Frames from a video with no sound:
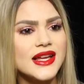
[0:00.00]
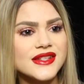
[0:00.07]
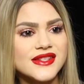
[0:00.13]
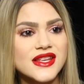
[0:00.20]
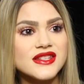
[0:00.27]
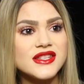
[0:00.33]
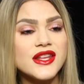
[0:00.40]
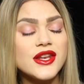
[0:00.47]

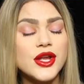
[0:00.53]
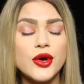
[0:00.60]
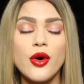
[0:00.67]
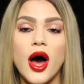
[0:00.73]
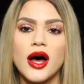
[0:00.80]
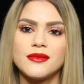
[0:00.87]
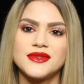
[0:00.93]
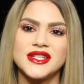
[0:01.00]
Since the new
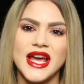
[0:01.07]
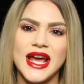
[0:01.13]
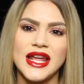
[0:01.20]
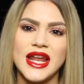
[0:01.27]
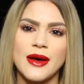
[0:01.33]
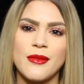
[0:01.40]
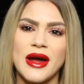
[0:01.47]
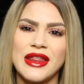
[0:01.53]

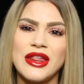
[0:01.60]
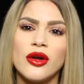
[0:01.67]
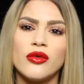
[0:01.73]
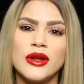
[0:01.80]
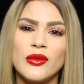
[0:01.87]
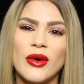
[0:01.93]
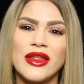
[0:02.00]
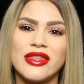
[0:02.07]
update, am I the
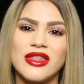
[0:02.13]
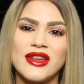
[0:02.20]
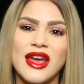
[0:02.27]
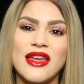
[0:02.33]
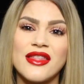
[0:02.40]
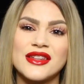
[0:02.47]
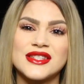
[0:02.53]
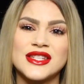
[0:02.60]
only one
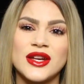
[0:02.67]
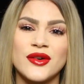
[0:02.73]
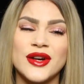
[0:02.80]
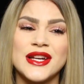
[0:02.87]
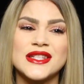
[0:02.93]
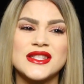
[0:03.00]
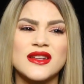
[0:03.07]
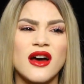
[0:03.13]
thinking the
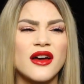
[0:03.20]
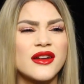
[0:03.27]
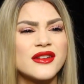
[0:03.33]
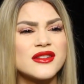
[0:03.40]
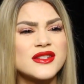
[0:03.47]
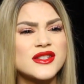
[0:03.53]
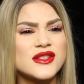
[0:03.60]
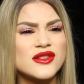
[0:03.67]
Siri has
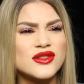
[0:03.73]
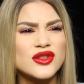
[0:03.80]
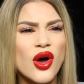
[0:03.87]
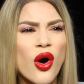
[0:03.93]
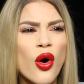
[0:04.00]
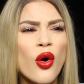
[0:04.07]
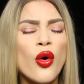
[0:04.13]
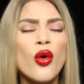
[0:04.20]
gotten
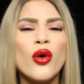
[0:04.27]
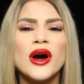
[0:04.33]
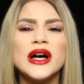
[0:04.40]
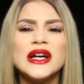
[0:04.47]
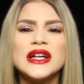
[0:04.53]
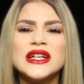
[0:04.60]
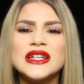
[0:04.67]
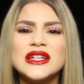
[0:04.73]
so
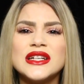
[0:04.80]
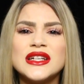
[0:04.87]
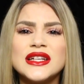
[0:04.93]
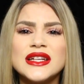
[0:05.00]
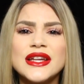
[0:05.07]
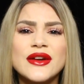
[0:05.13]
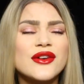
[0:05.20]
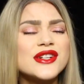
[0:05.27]

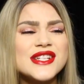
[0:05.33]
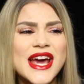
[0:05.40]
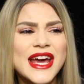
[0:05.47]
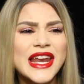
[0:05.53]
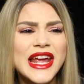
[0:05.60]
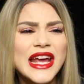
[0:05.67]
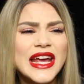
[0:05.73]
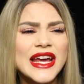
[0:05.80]

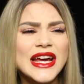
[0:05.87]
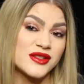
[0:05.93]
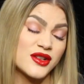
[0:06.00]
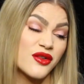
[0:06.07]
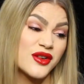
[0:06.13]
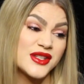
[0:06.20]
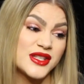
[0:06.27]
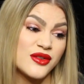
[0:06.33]
irritating?
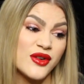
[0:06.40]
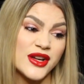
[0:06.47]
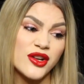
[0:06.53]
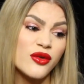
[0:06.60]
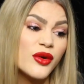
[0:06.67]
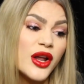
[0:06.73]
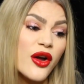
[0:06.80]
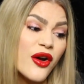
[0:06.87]
Sorry, Siri, I
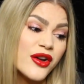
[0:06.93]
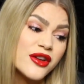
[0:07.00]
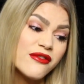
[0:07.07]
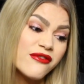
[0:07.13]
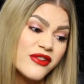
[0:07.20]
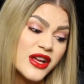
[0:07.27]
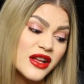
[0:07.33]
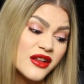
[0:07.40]
don't want to hurt
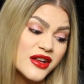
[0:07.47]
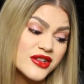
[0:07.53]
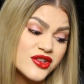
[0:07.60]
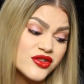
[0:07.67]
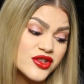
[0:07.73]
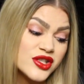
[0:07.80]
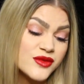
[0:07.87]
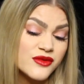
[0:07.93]
your feelings.
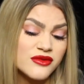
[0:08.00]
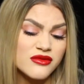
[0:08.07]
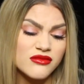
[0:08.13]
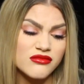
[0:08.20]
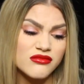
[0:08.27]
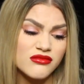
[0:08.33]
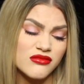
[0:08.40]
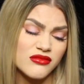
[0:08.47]
You're just,
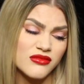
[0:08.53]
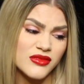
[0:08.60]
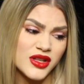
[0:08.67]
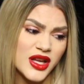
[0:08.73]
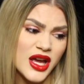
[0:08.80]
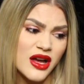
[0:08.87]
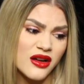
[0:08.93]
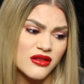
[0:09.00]

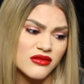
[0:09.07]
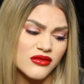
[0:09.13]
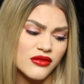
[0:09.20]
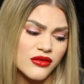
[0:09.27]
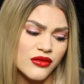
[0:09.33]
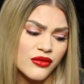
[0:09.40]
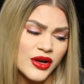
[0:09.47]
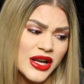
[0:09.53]
yeah,
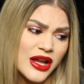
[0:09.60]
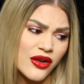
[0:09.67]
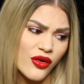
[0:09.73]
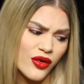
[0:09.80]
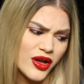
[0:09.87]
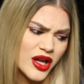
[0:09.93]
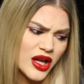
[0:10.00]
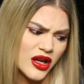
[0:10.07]
really
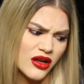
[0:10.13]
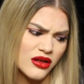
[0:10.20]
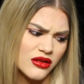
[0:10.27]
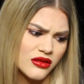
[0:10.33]
annoying.